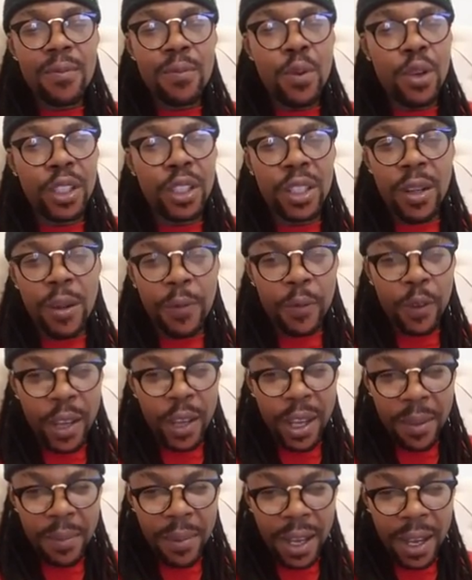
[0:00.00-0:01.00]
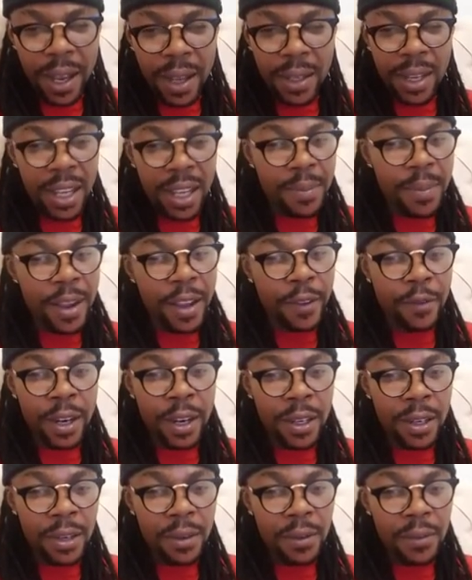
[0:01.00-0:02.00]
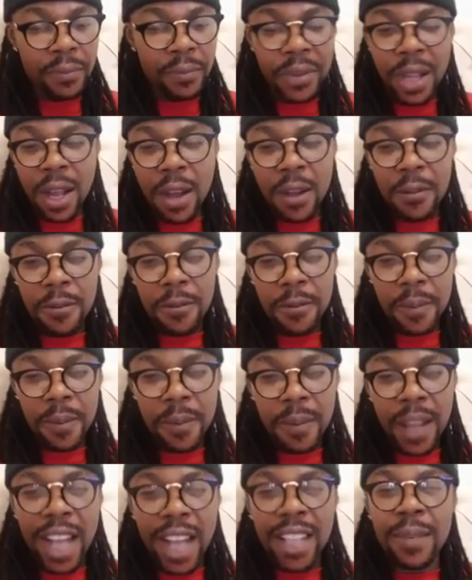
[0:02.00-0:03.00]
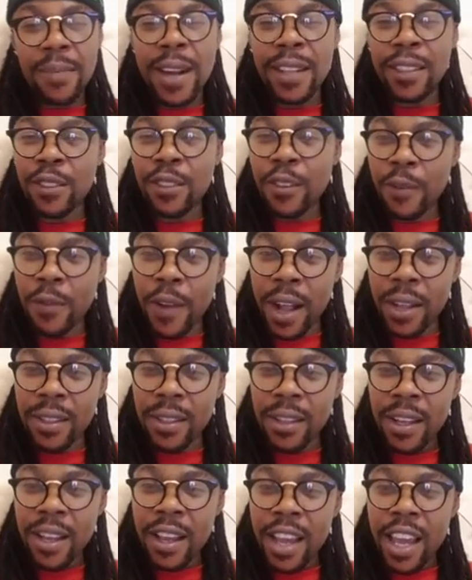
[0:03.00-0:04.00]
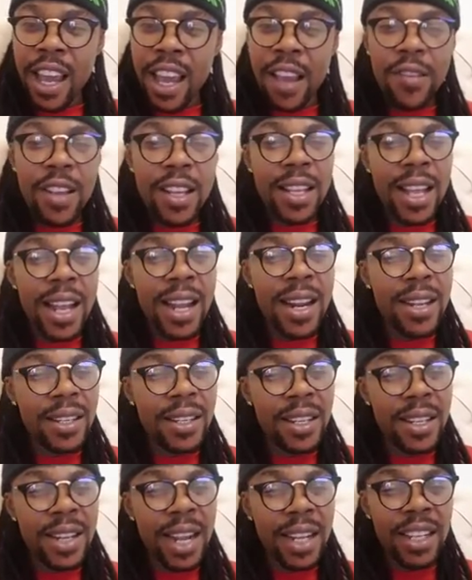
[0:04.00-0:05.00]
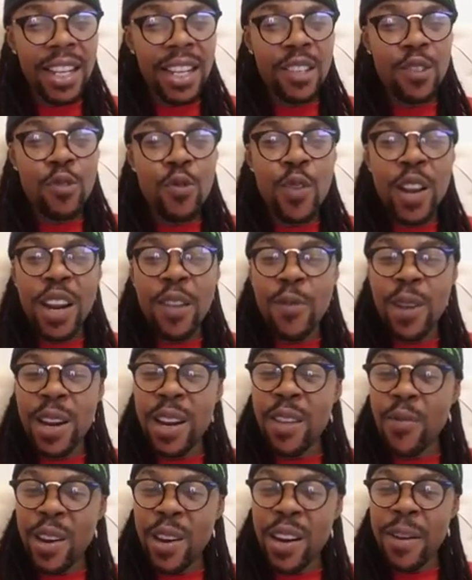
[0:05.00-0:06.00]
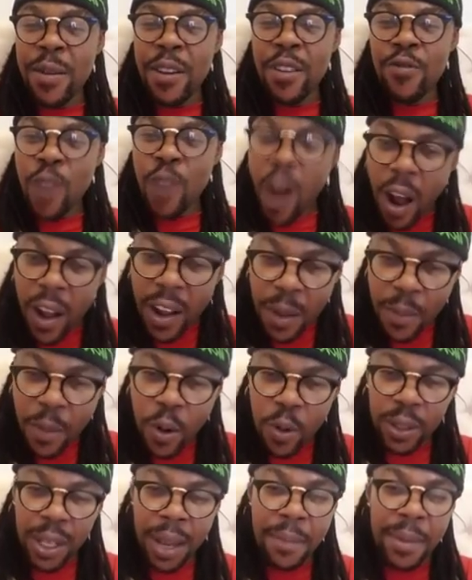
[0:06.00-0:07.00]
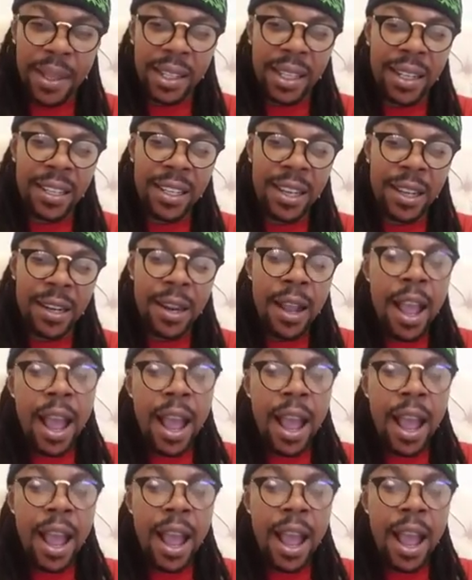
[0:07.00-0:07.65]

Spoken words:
putting up for him because he is my friend. No. As a matter of fact, if there's anything that is really, really, really wrong about Ambassador Dion,